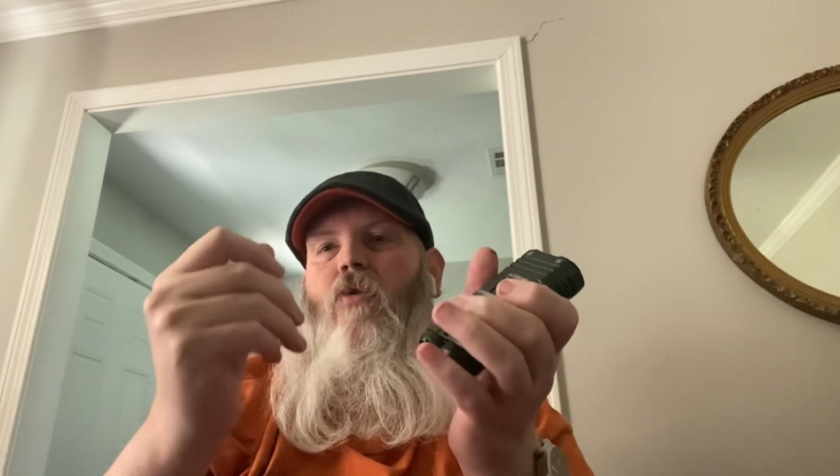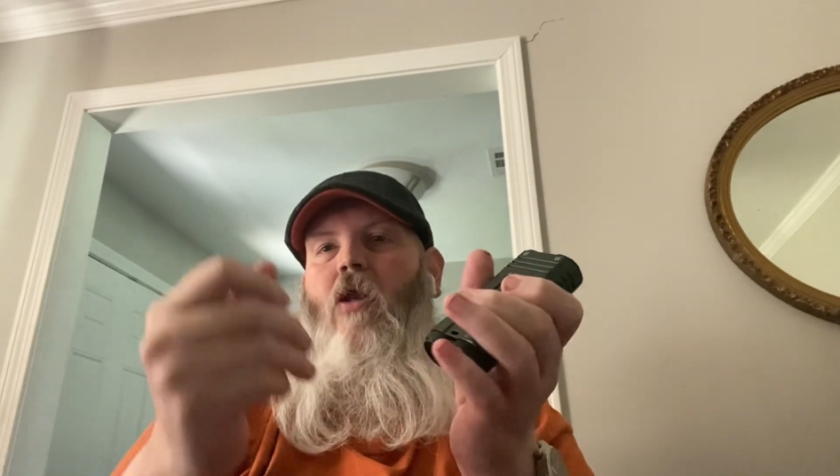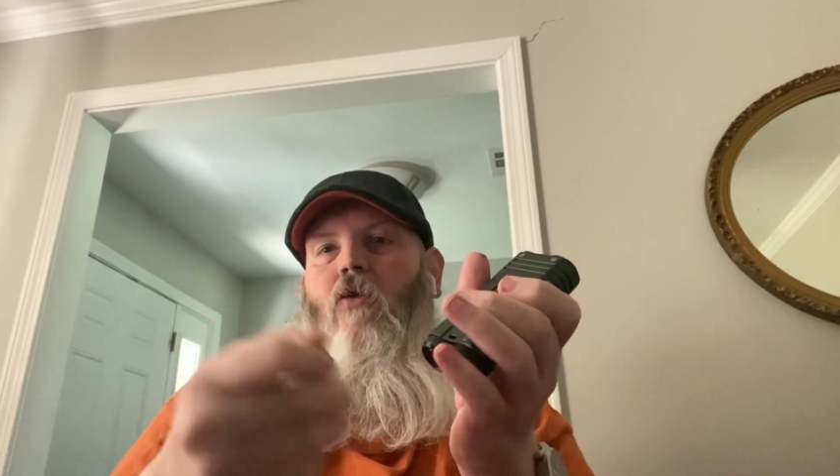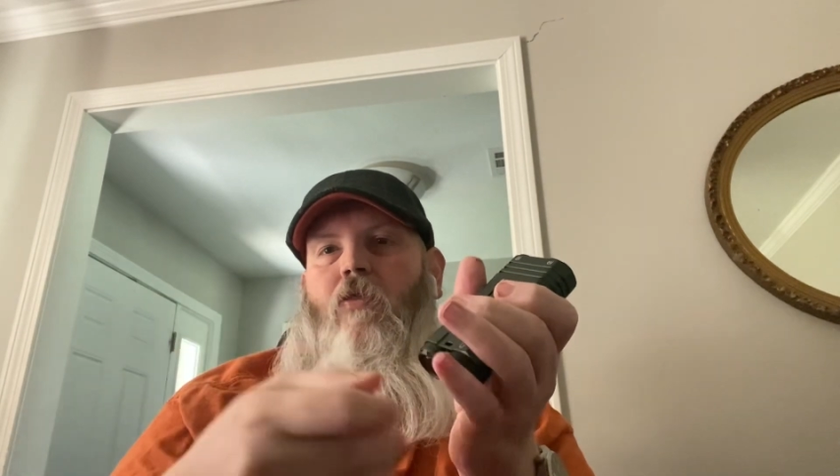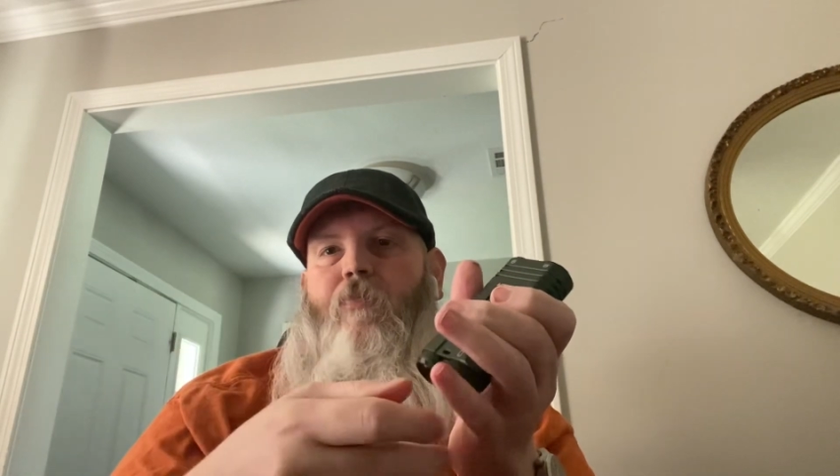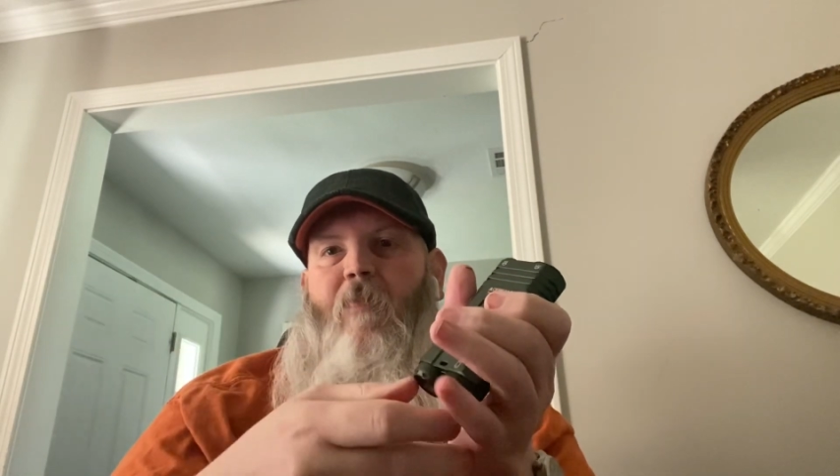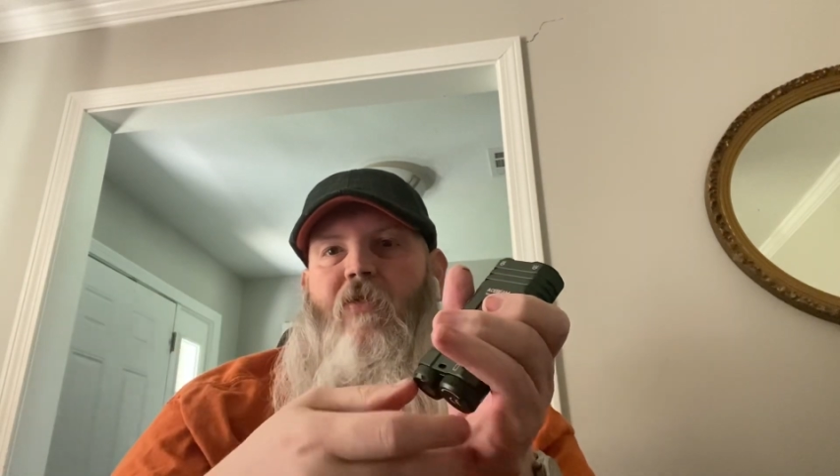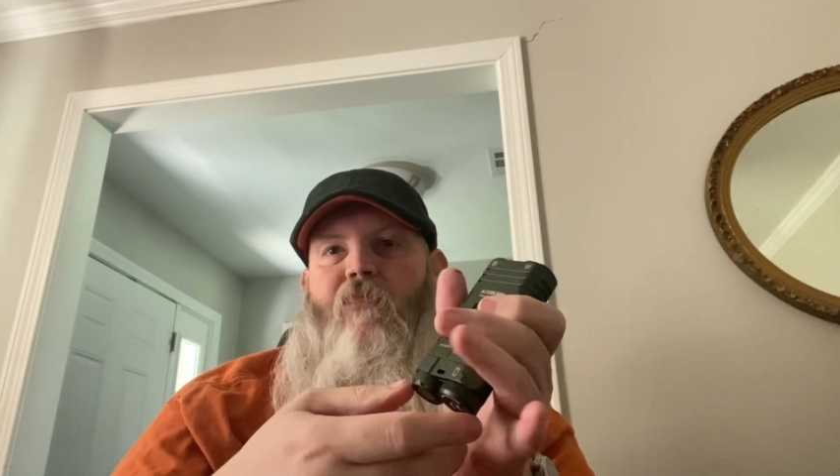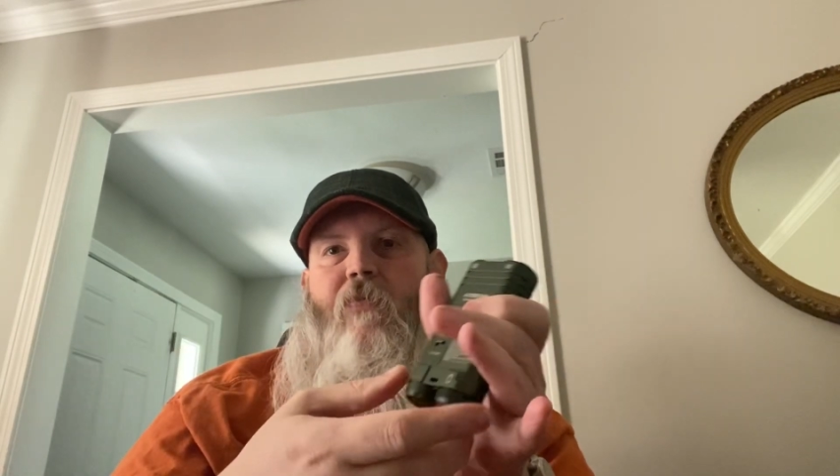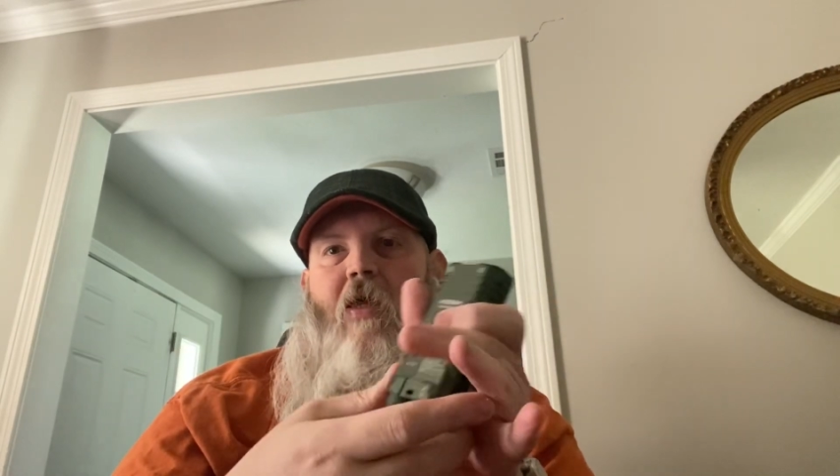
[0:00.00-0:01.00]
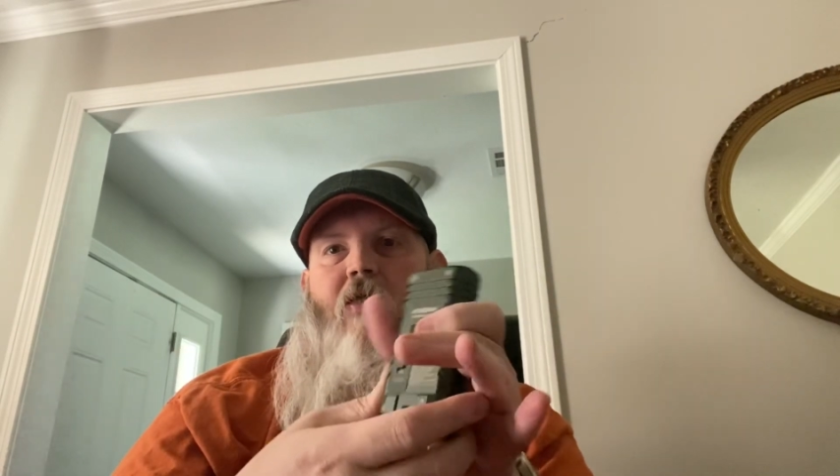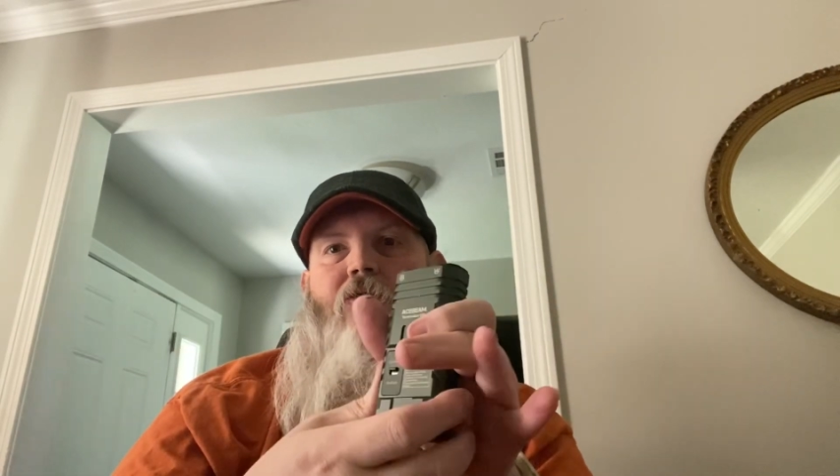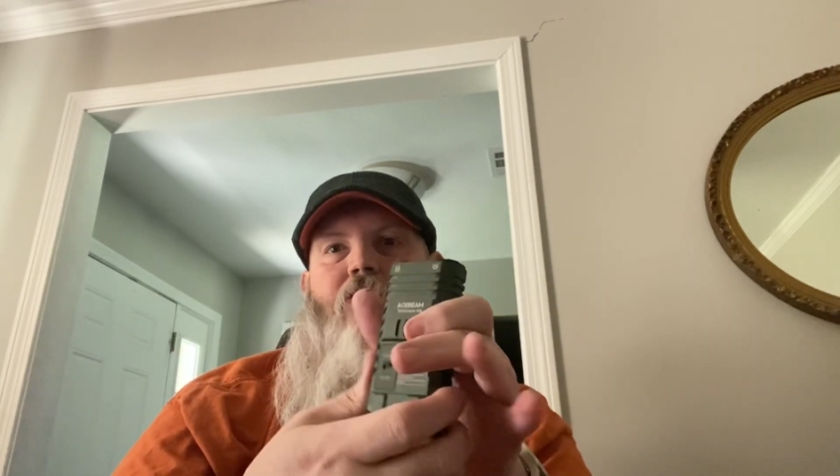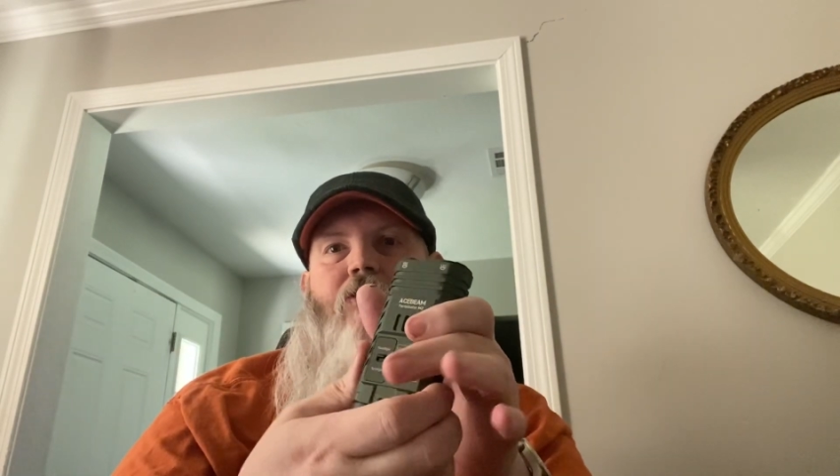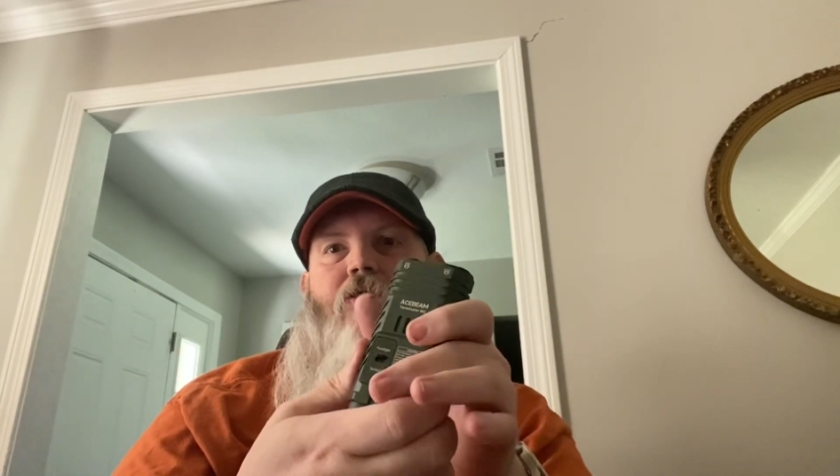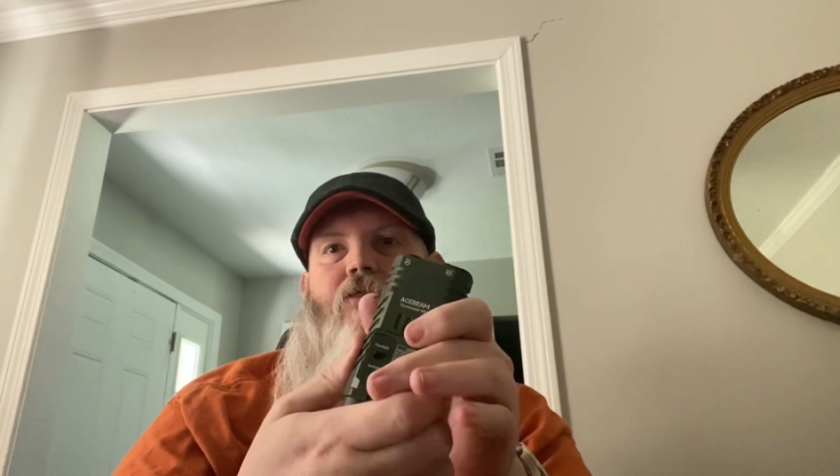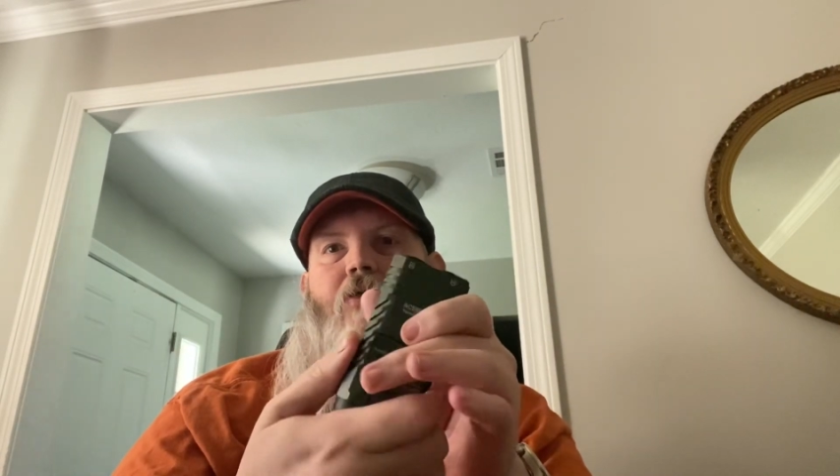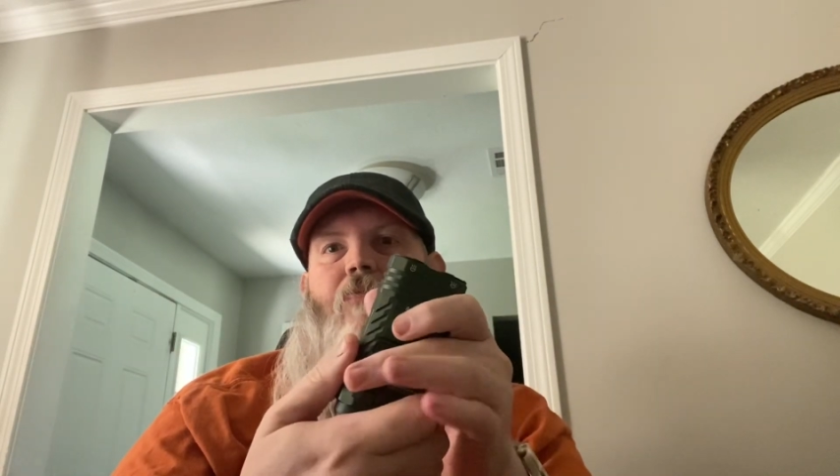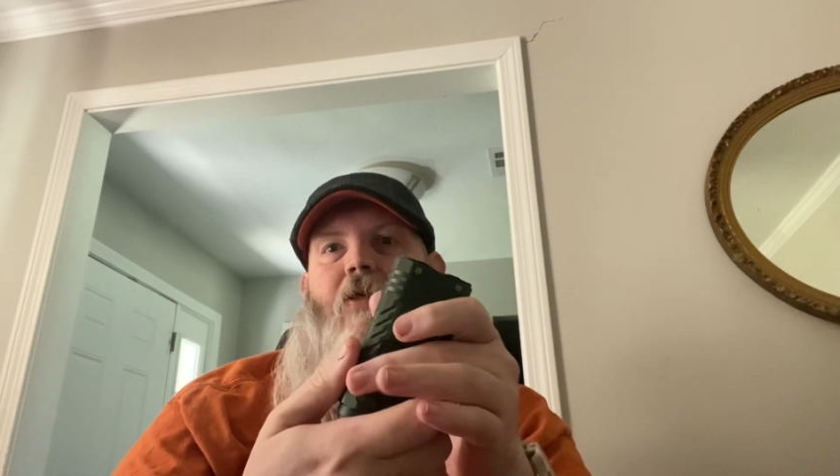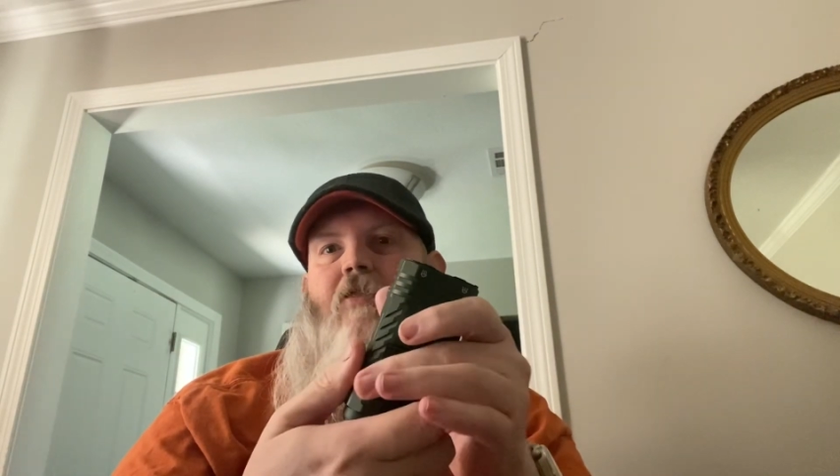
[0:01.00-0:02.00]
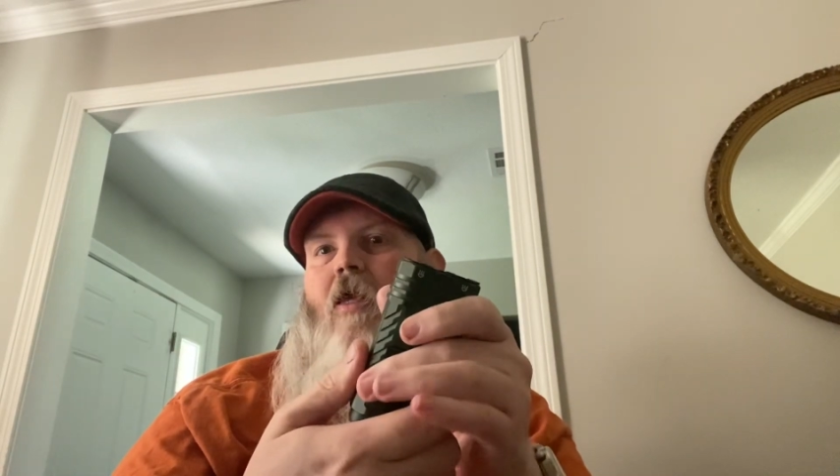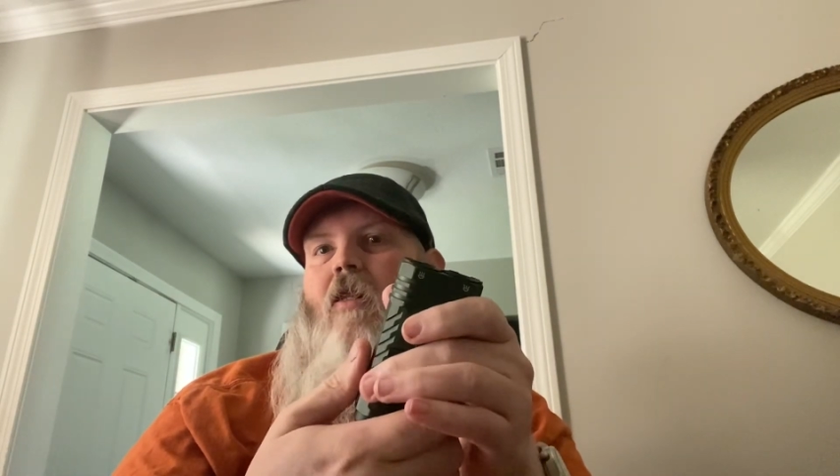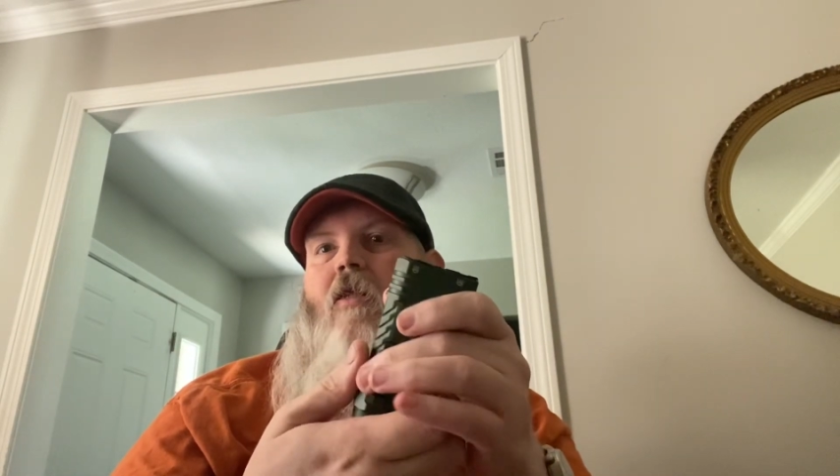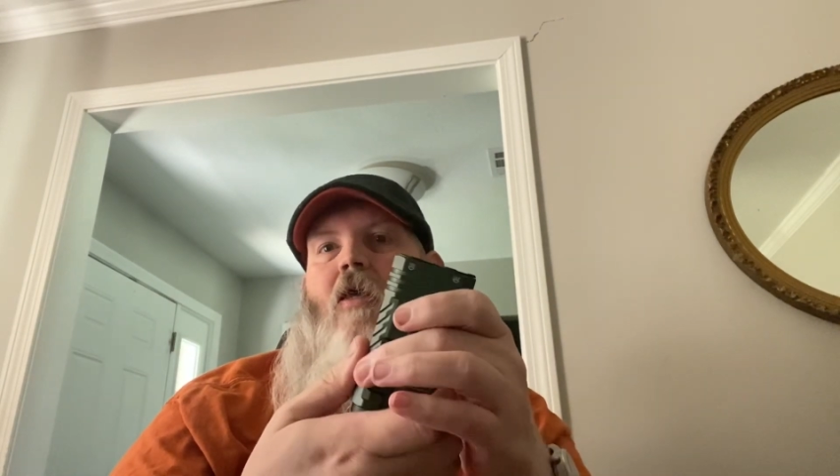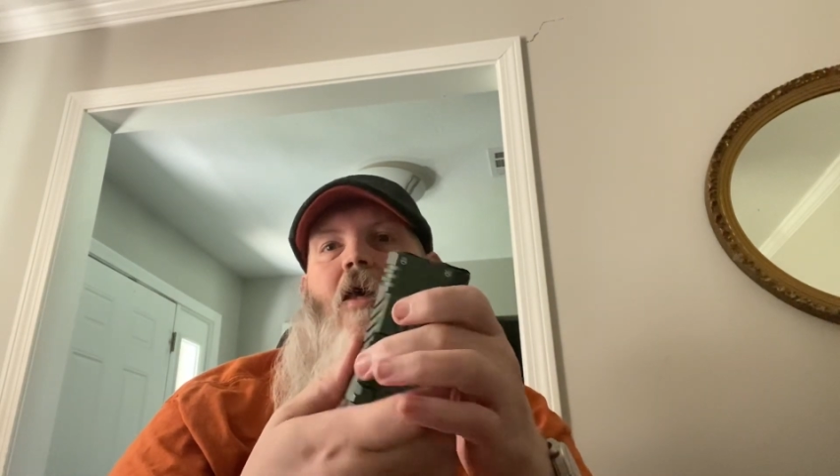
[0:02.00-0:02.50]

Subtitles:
and all the specifications and stuff like that,